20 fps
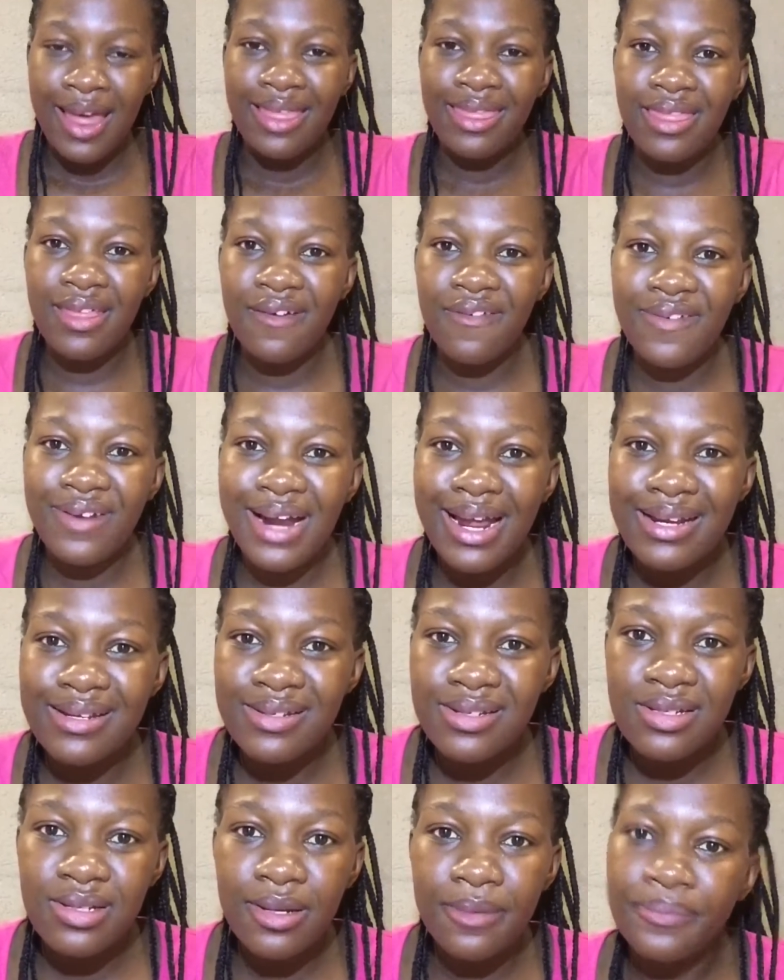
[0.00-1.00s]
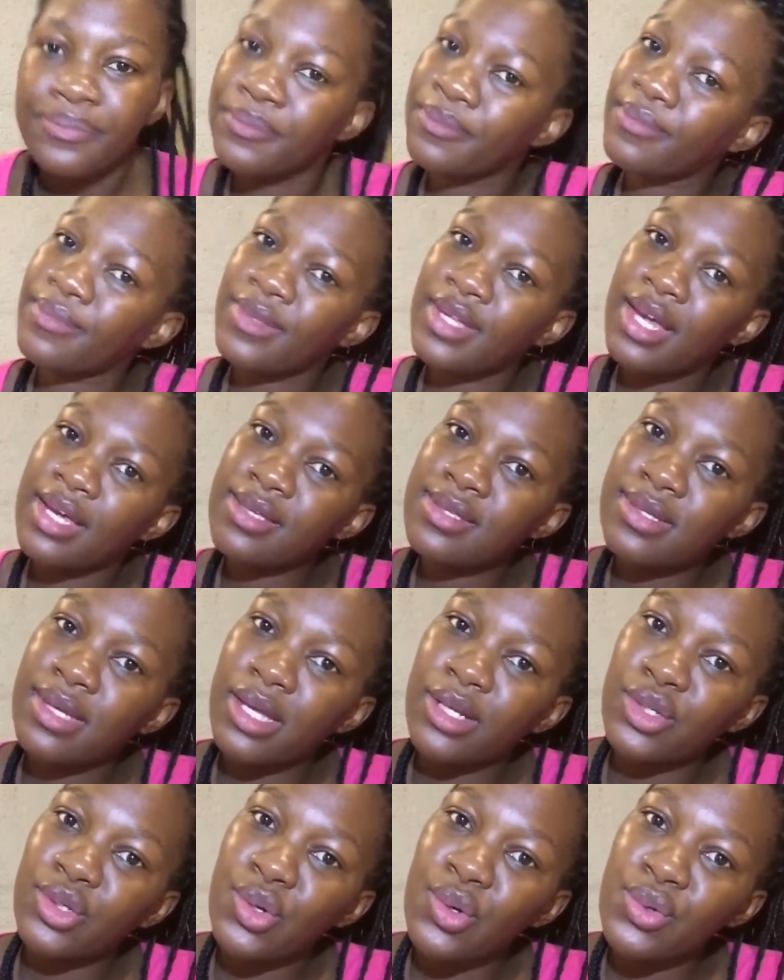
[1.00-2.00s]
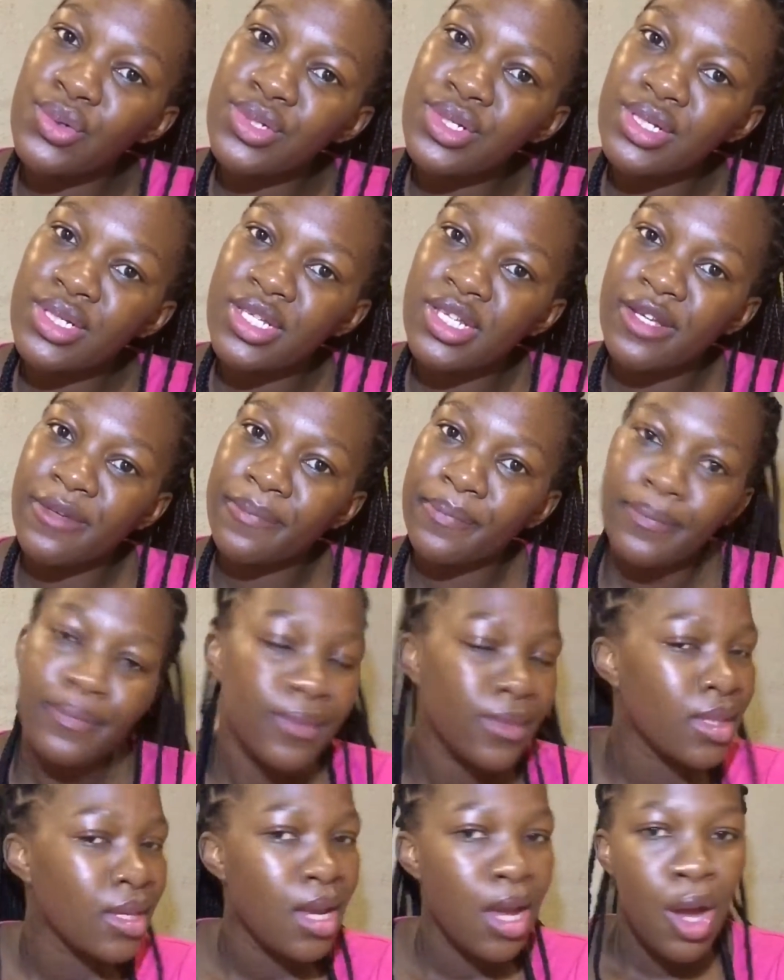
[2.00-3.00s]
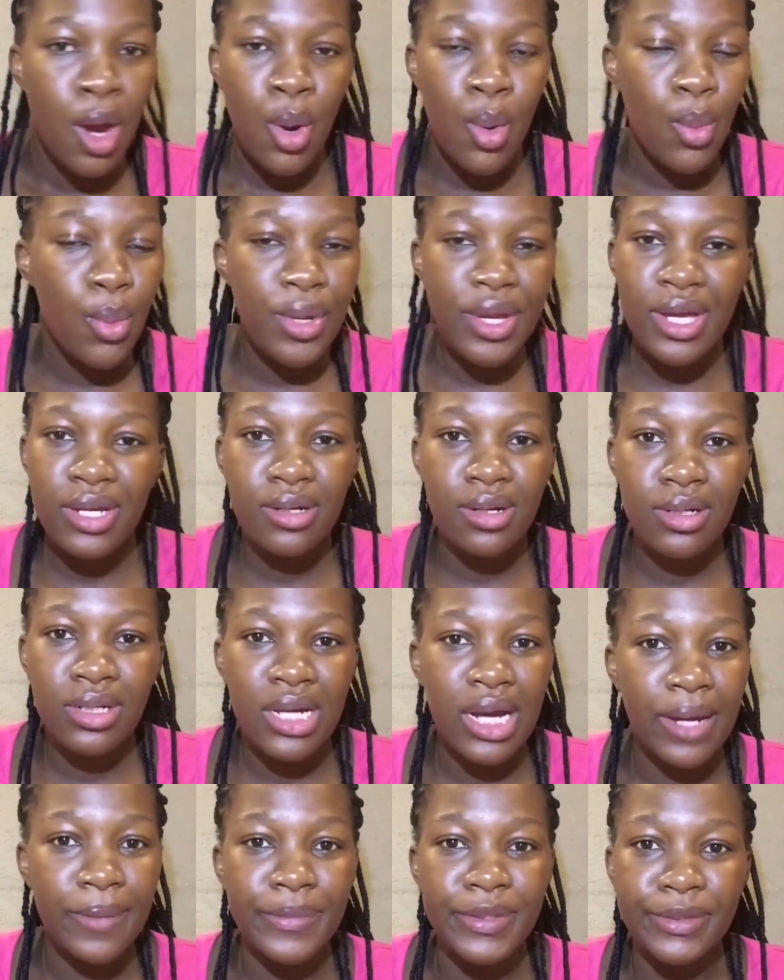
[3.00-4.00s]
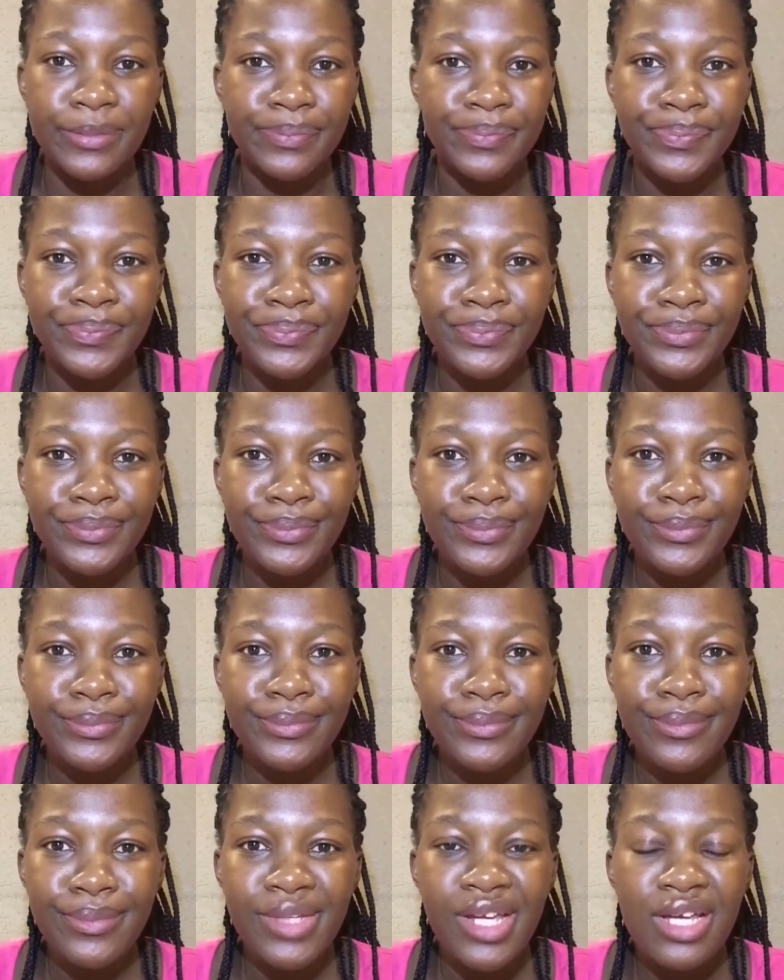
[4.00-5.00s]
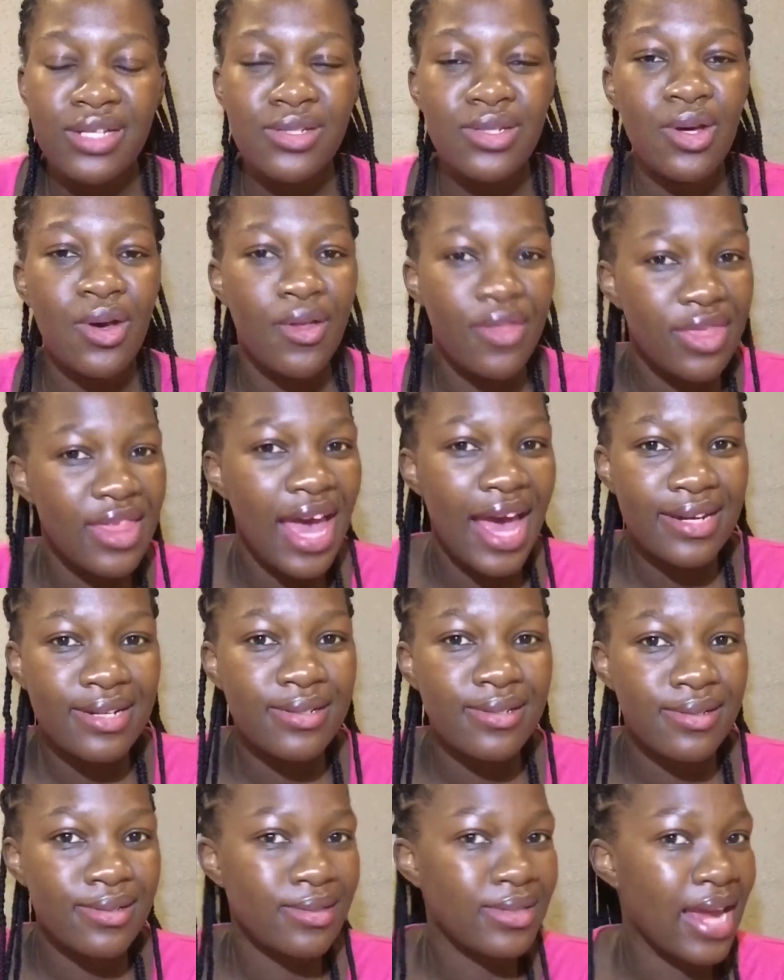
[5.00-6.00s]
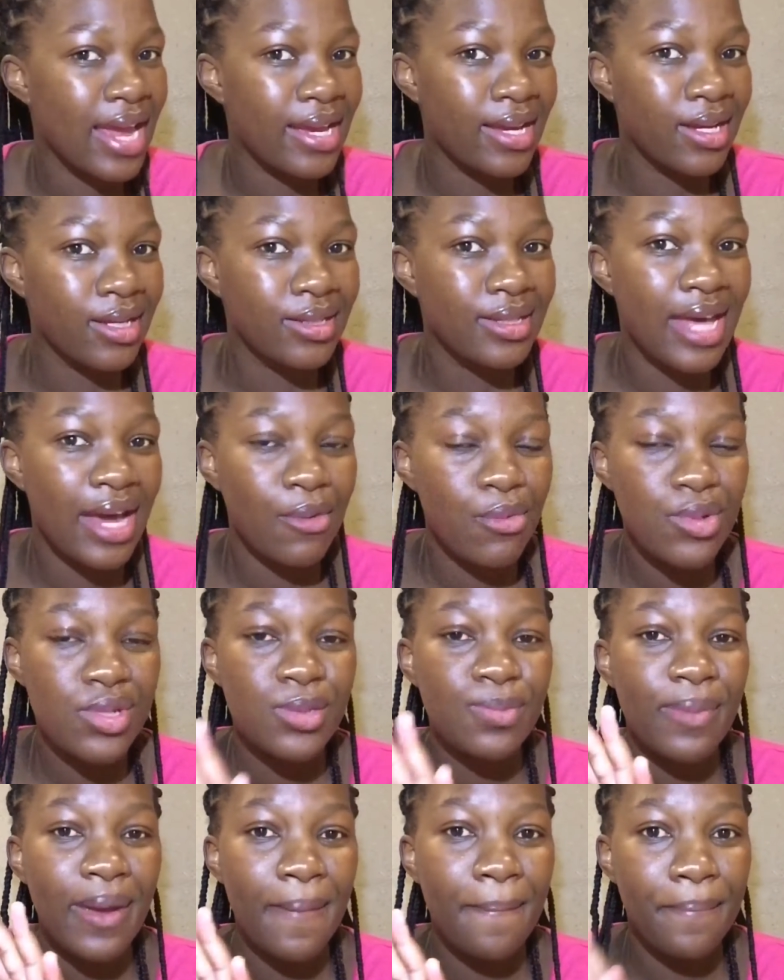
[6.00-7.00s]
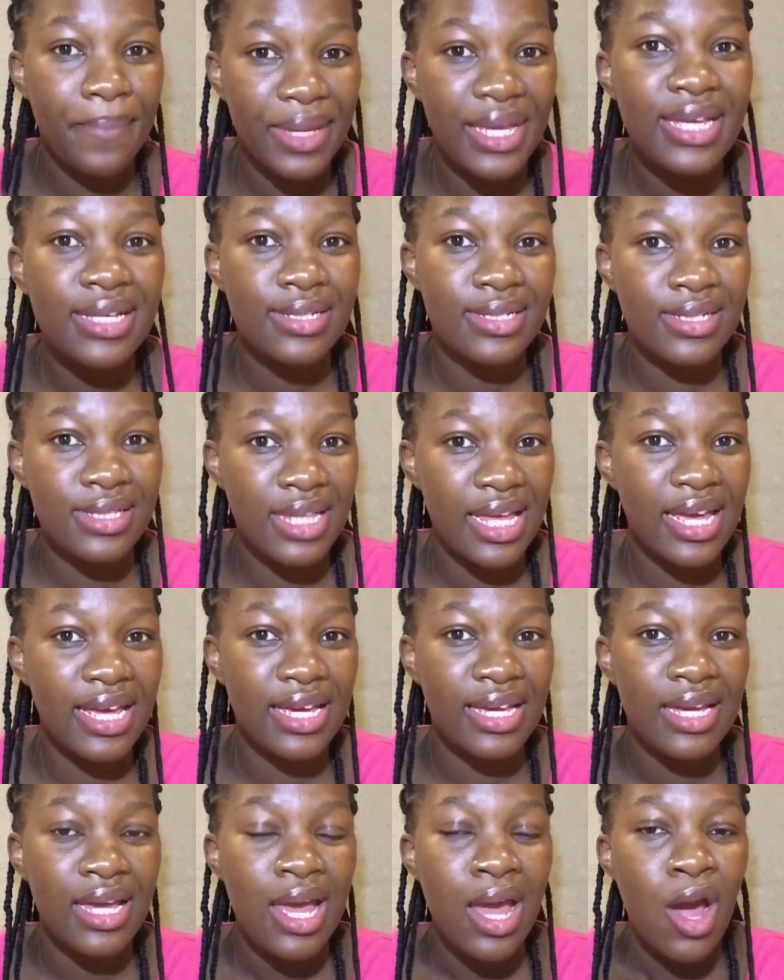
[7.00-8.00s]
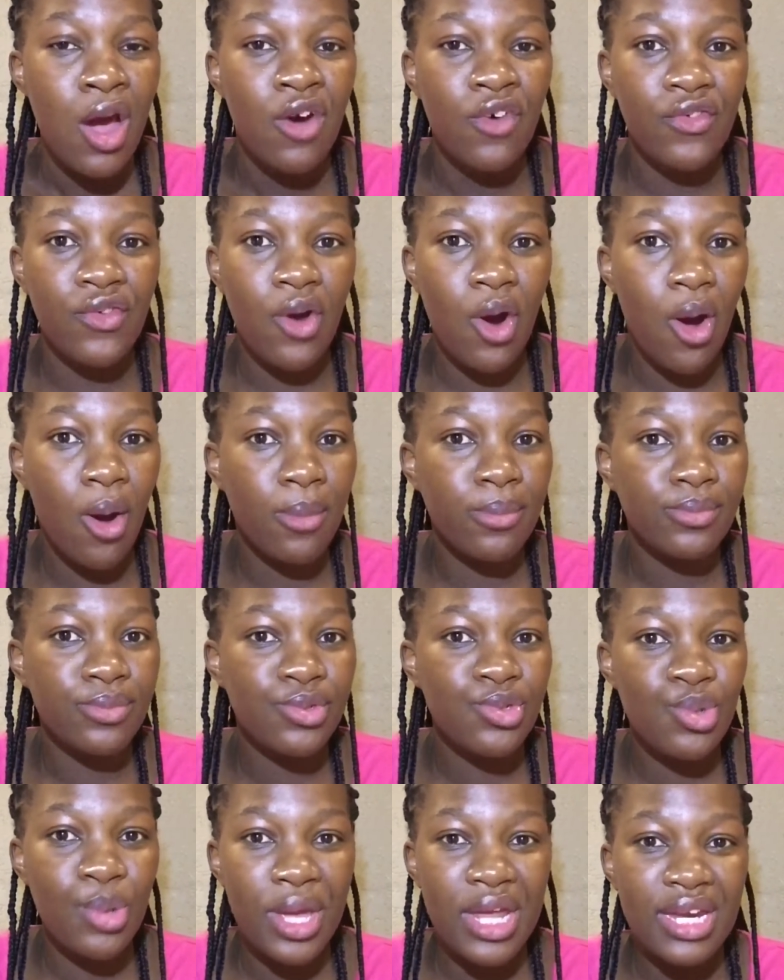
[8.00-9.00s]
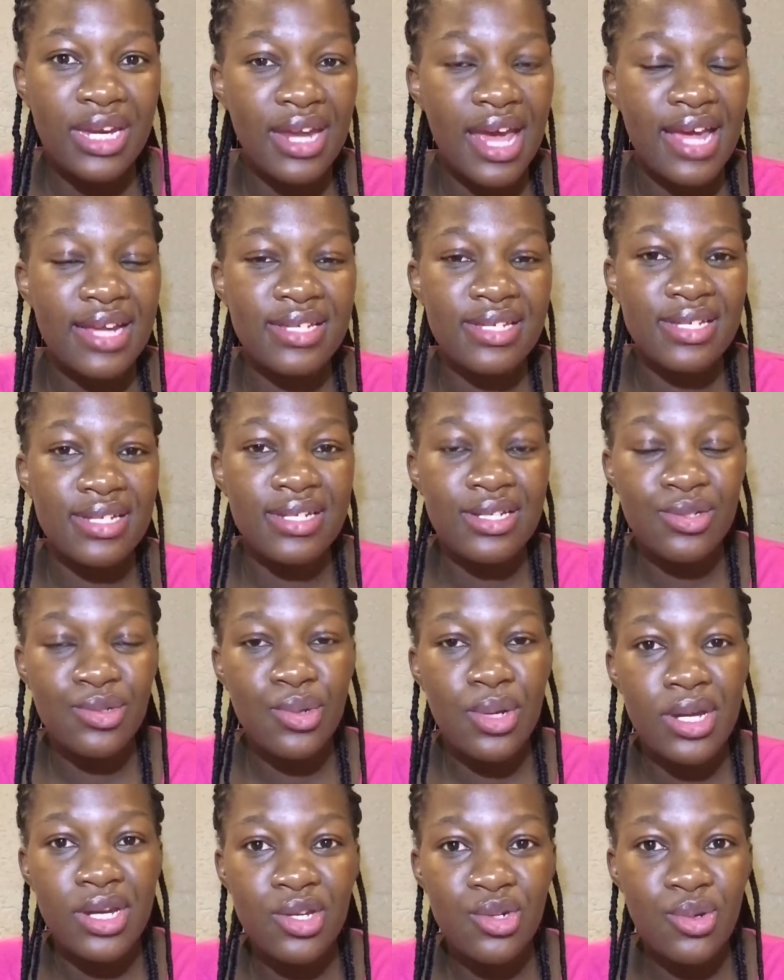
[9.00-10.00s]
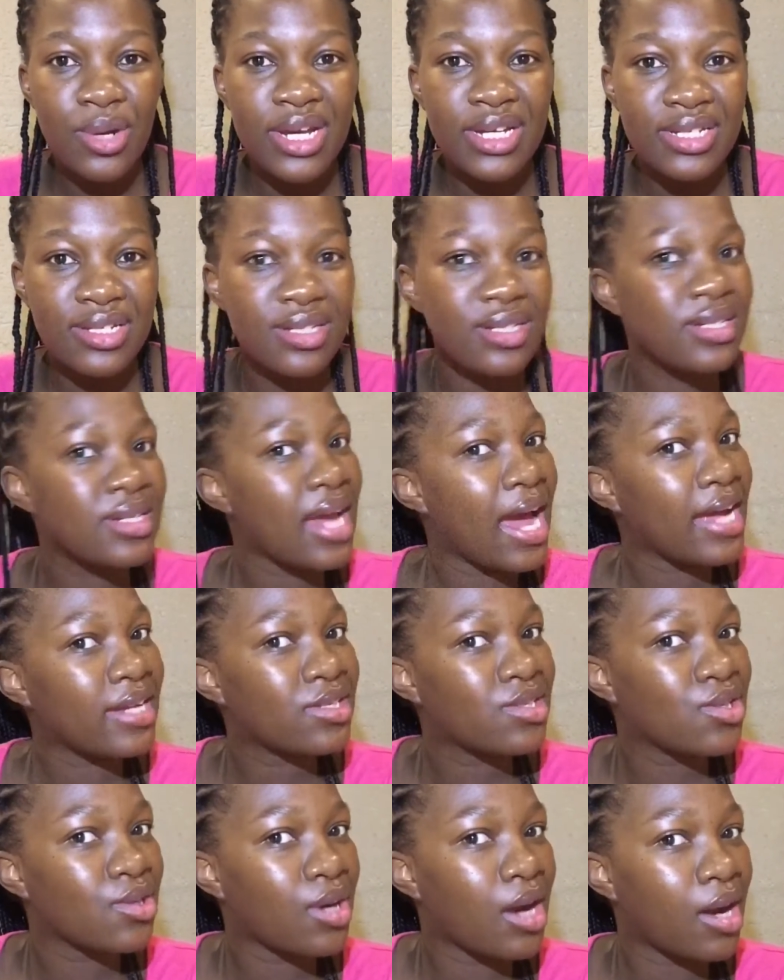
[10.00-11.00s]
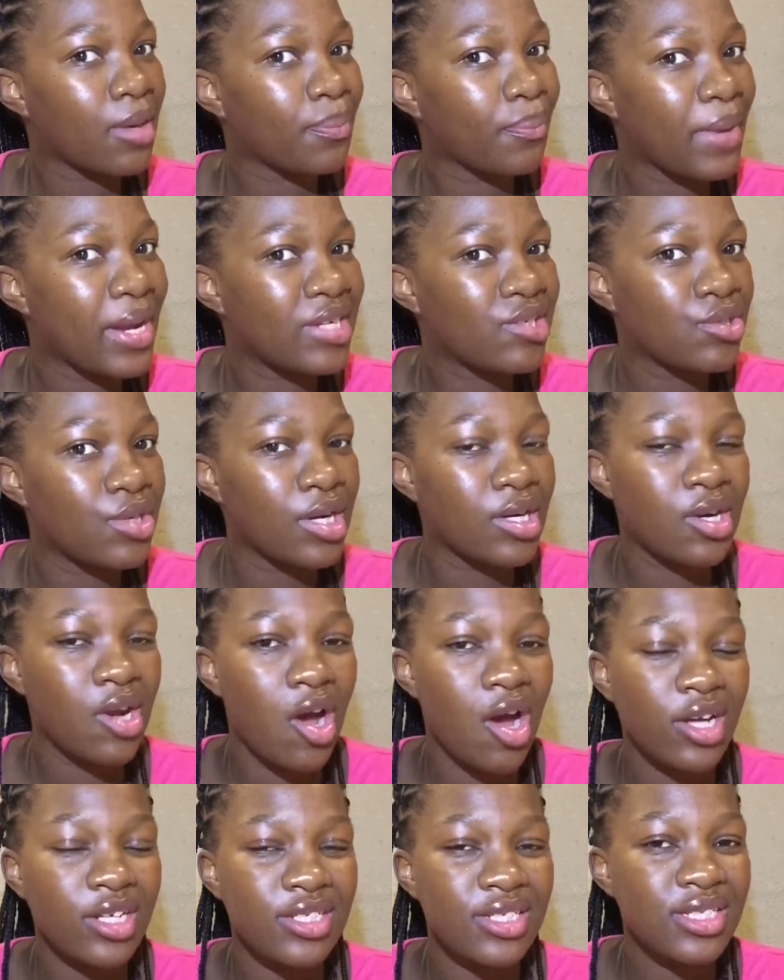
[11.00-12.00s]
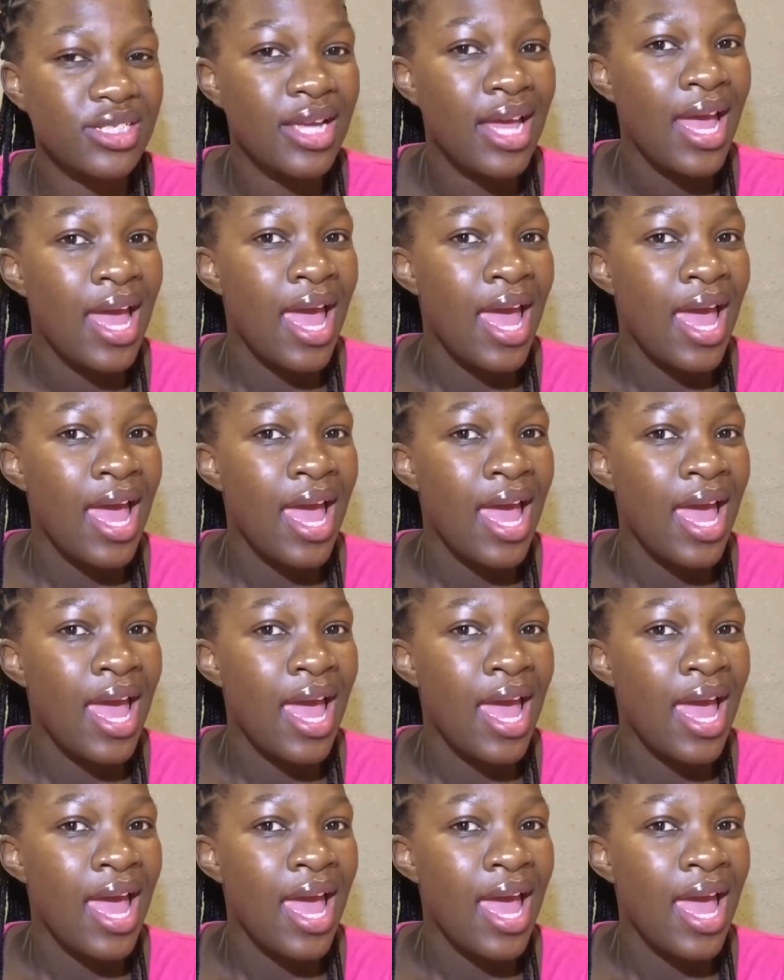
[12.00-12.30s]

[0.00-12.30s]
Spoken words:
the front said no, Sissy, we are not coming. So that was my biggest thing from 2019, 2020. I took out my dreadlocks